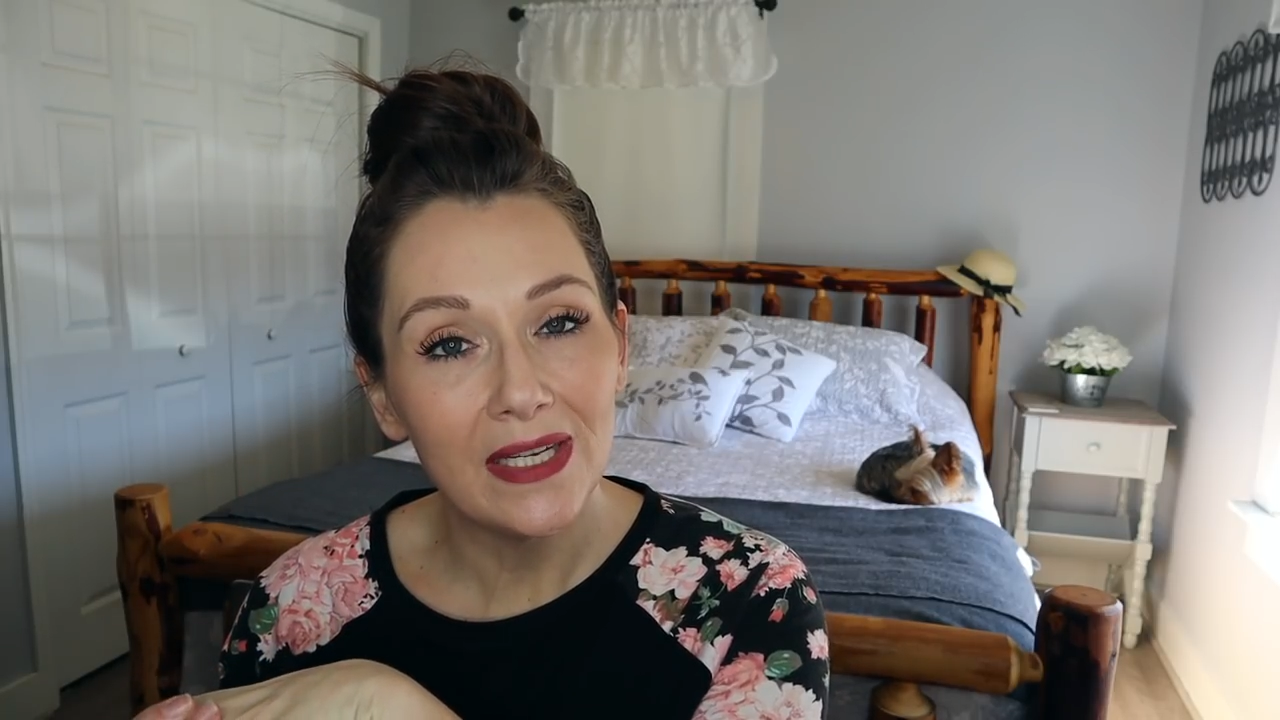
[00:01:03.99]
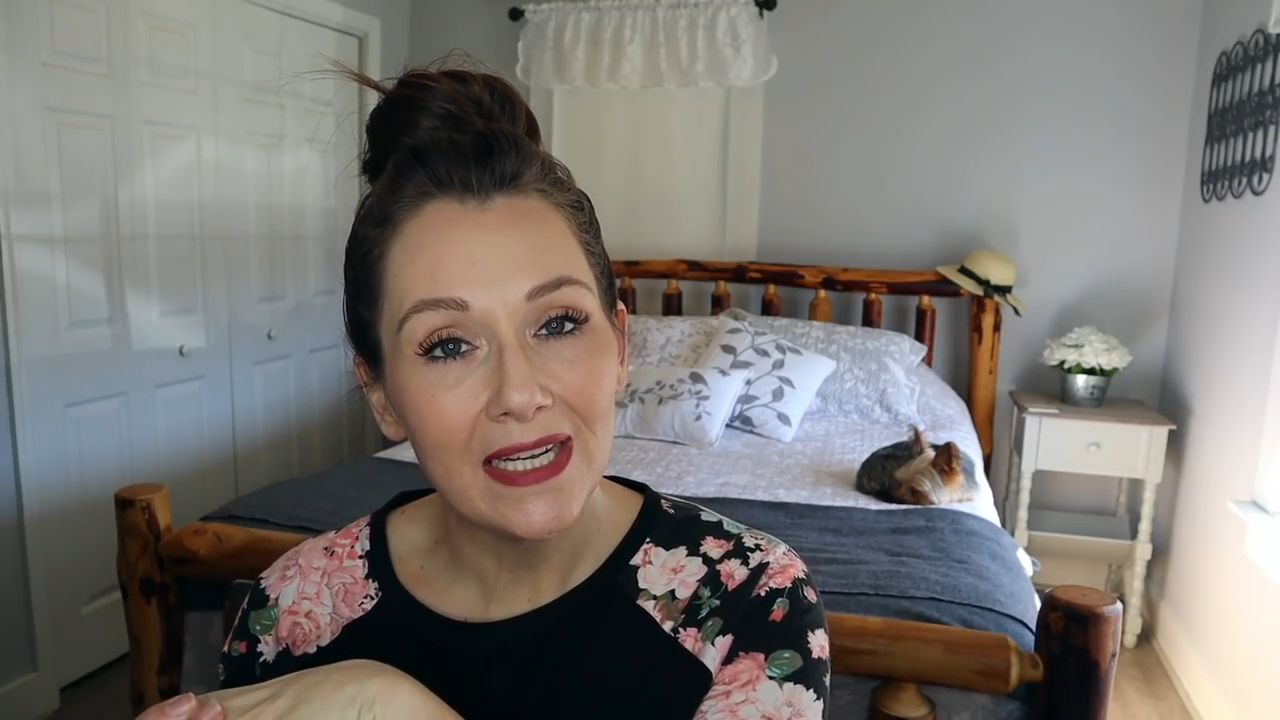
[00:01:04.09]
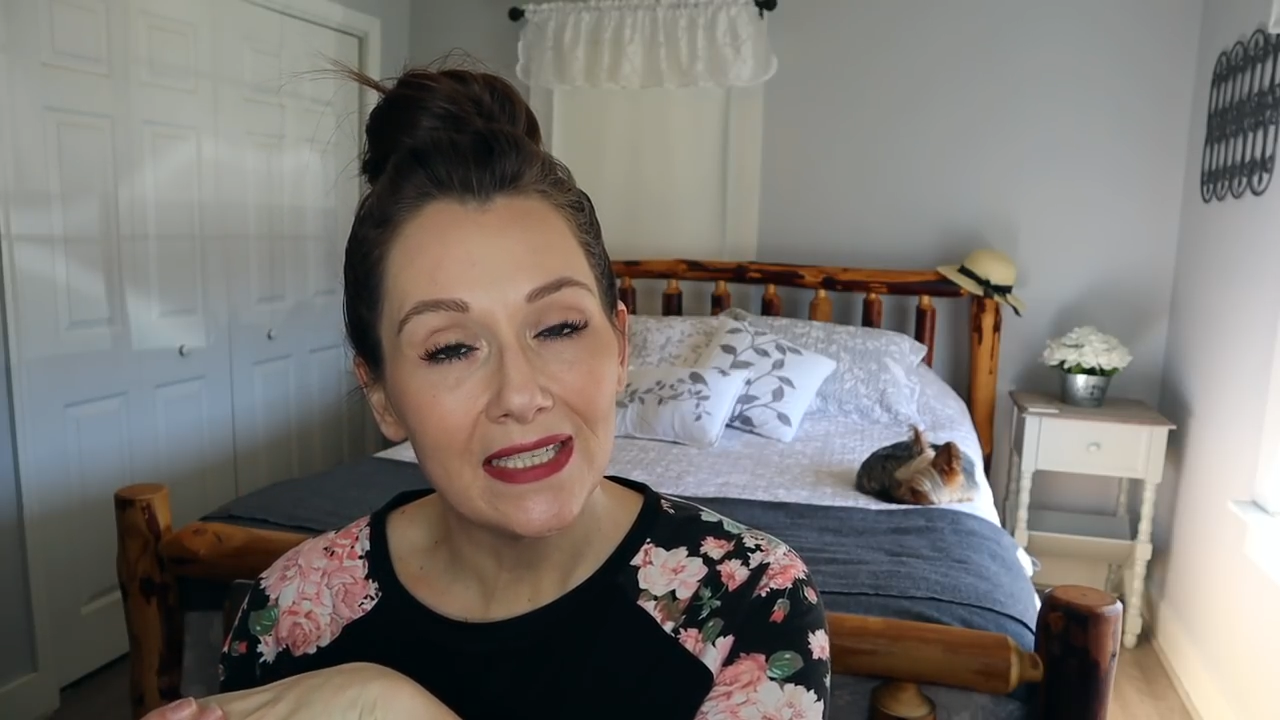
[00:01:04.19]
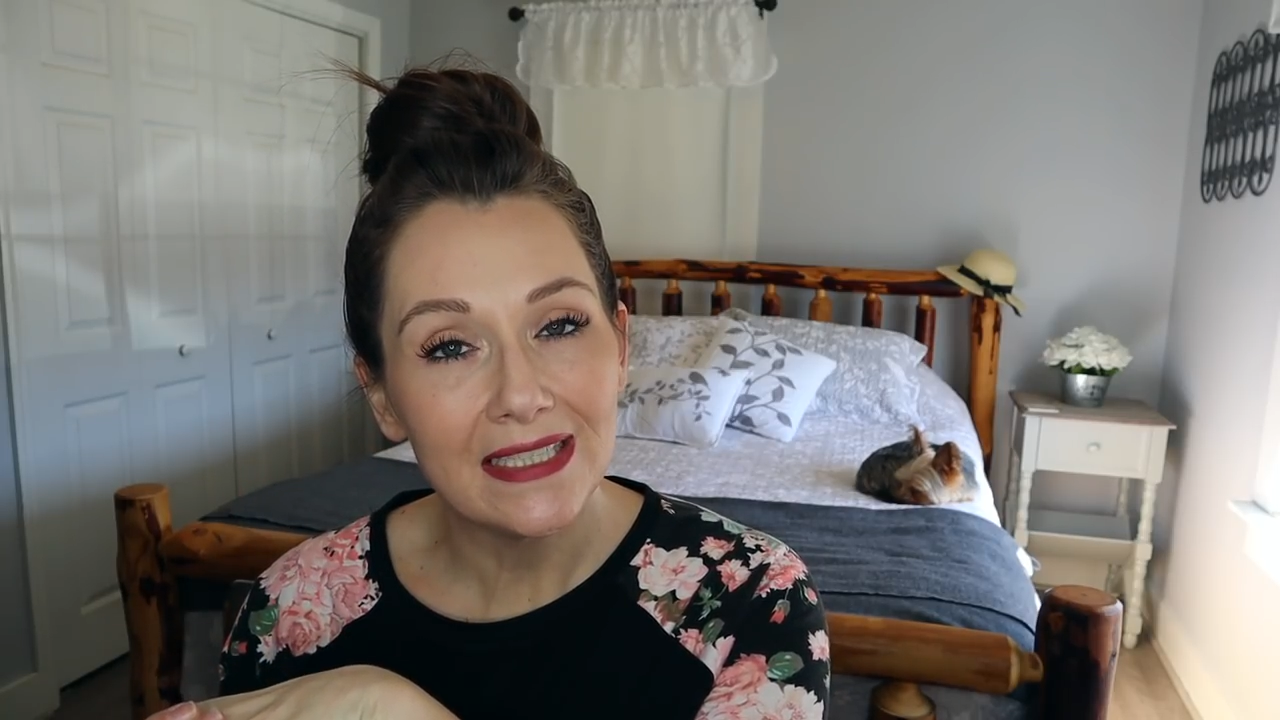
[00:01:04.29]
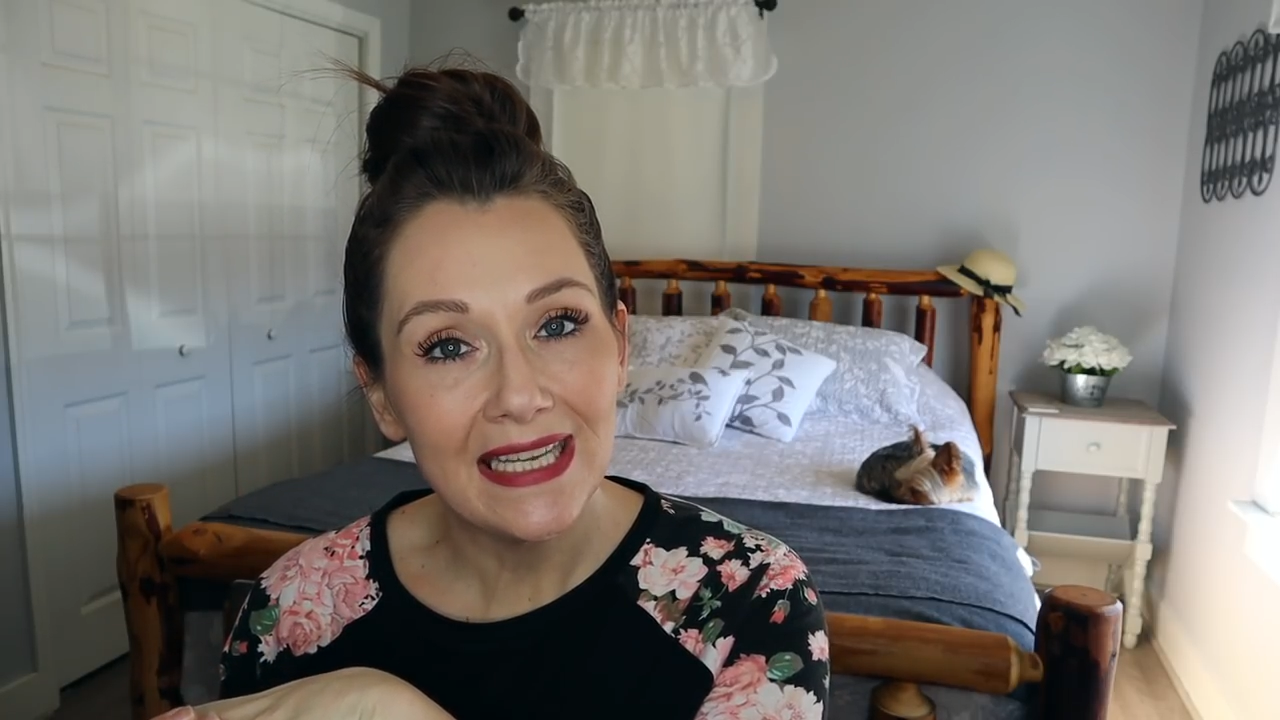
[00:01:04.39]

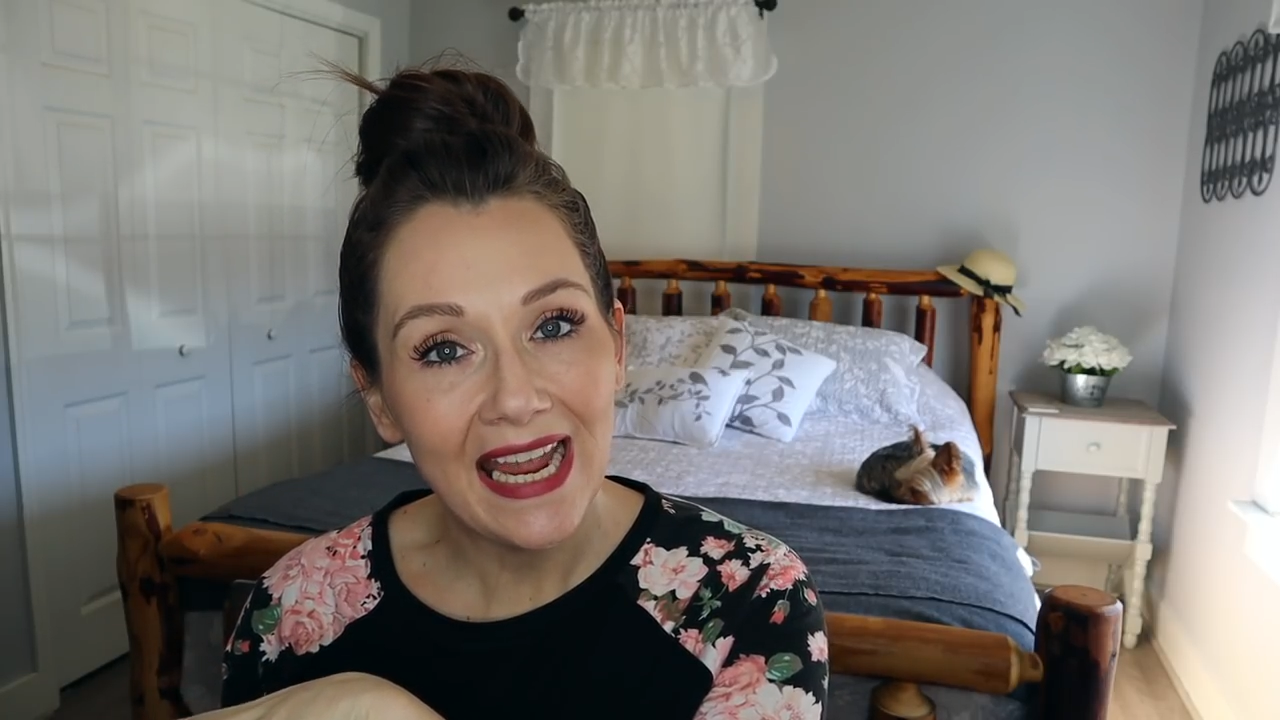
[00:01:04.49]
went out of